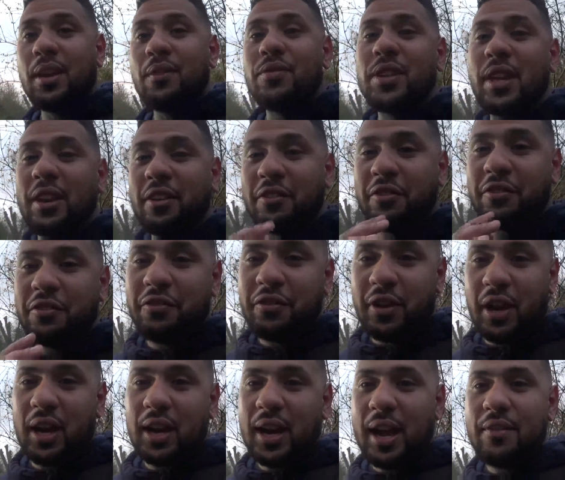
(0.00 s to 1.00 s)
gives a
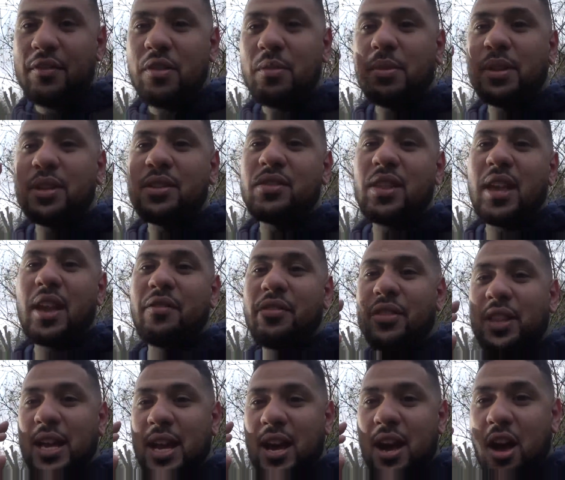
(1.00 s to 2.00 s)
fuck. Everybody's there for
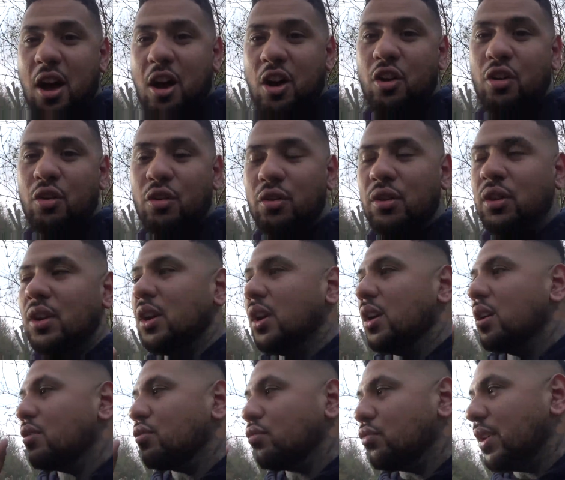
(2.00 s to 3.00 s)
their own
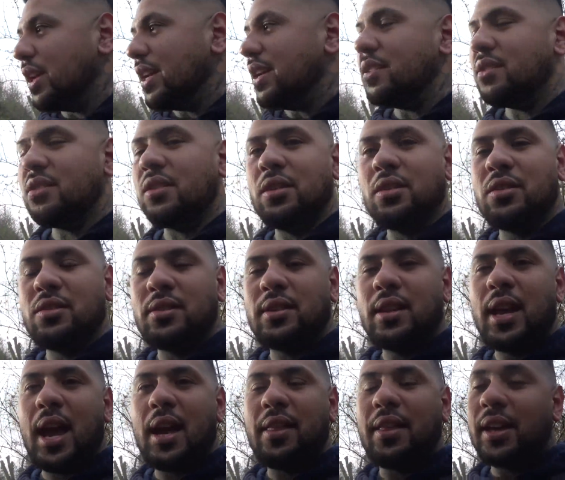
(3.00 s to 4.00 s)
reasons,
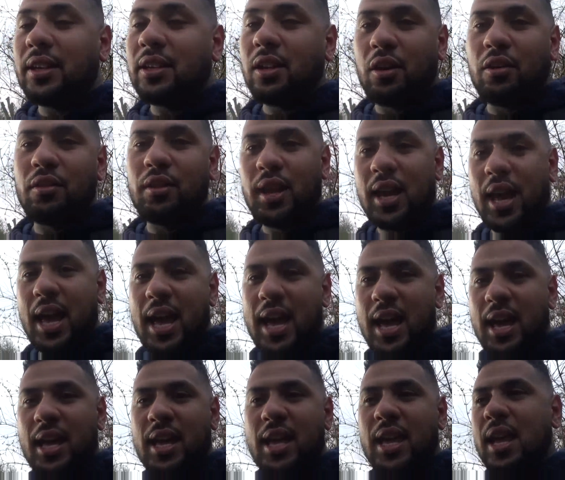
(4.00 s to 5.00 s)
and they don't
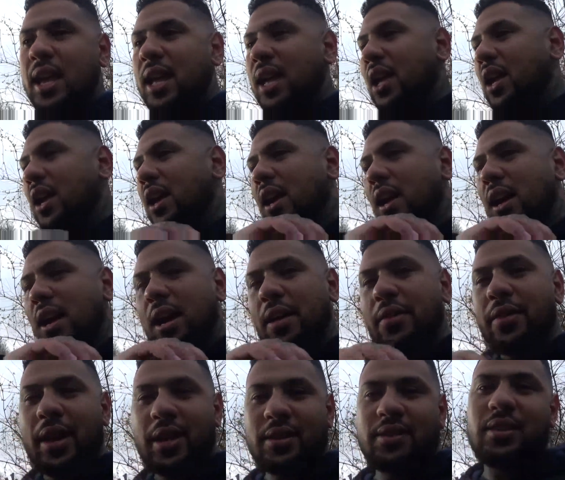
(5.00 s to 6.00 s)
care.
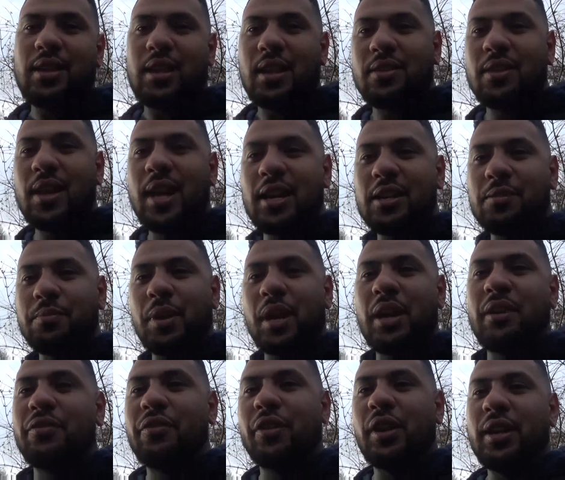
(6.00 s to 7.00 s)
And that's it. That is
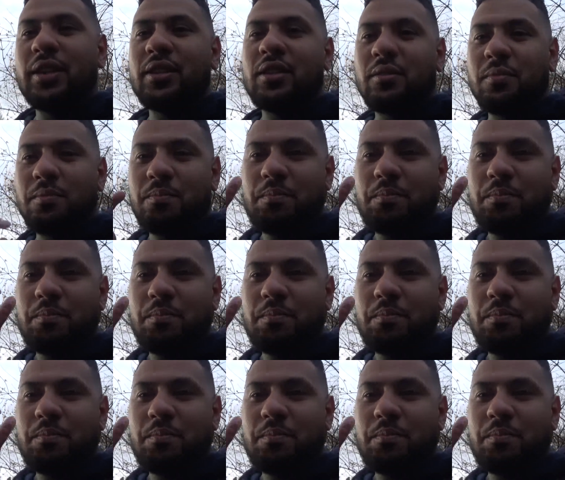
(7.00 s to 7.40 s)
my advice.